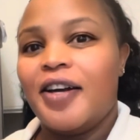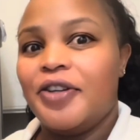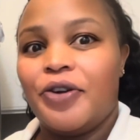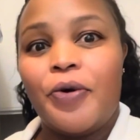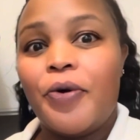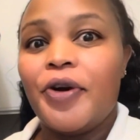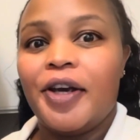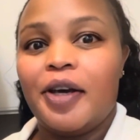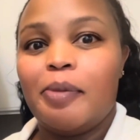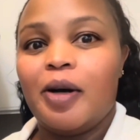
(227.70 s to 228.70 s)
Don't
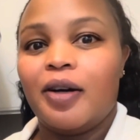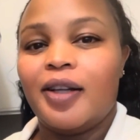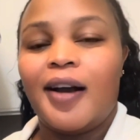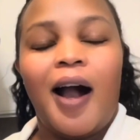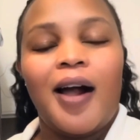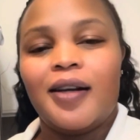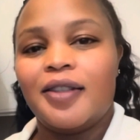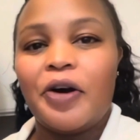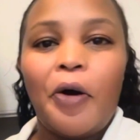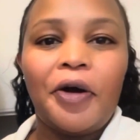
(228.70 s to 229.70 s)
care about the color,
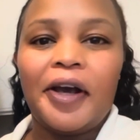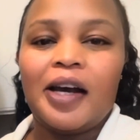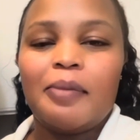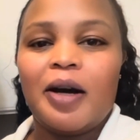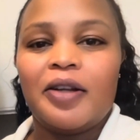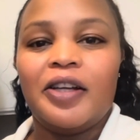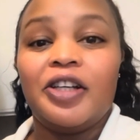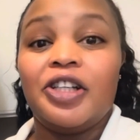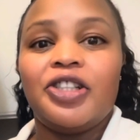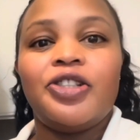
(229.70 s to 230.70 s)
don't care about the
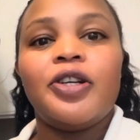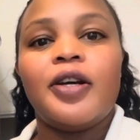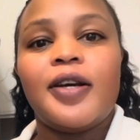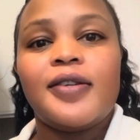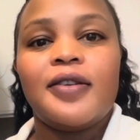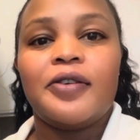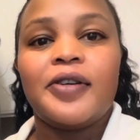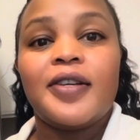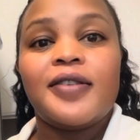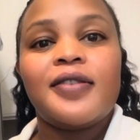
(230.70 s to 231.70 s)
age, as long
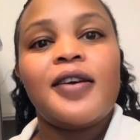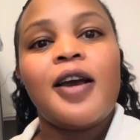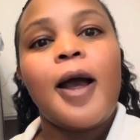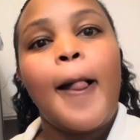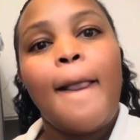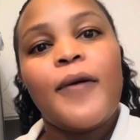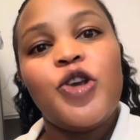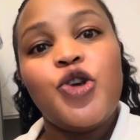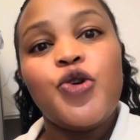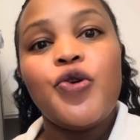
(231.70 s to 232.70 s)
as
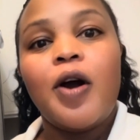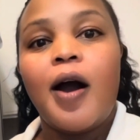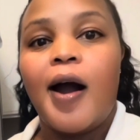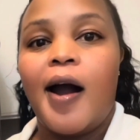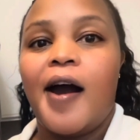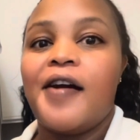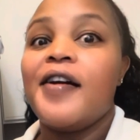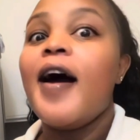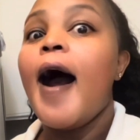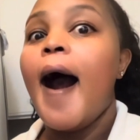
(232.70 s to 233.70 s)
you are
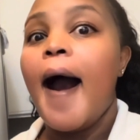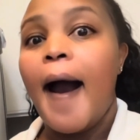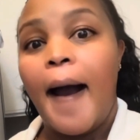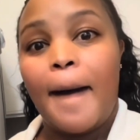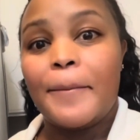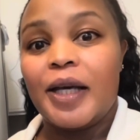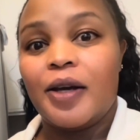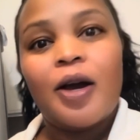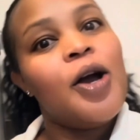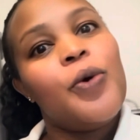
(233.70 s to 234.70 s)
happy.
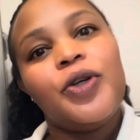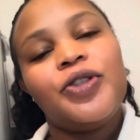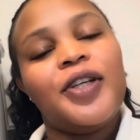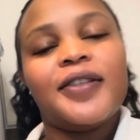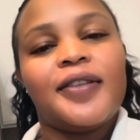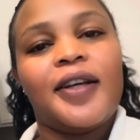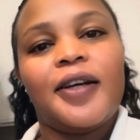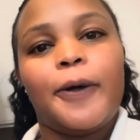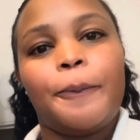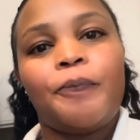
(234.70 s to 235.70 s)
What do you guys think?
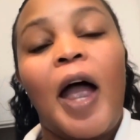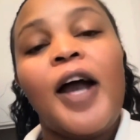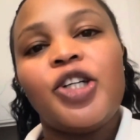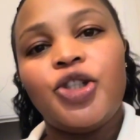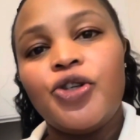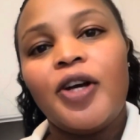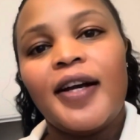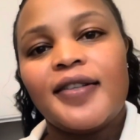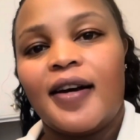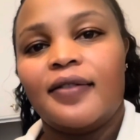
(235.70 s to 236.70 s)
Do you
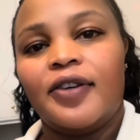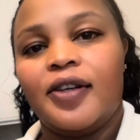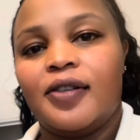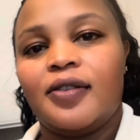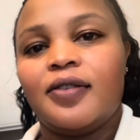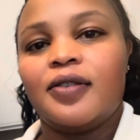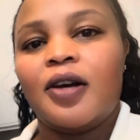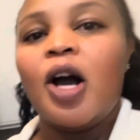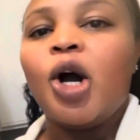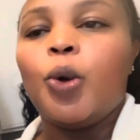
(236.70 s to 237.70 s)
guys have kids?
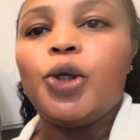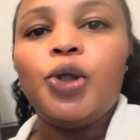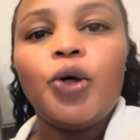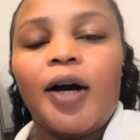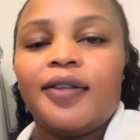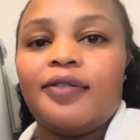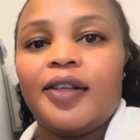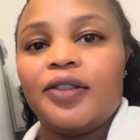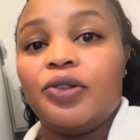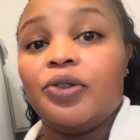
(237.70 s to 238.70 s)
Will you
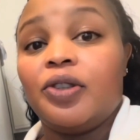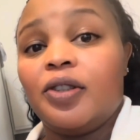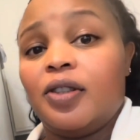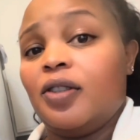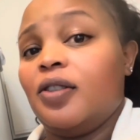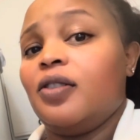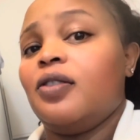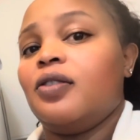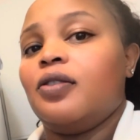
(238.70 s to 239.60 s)
advise your kids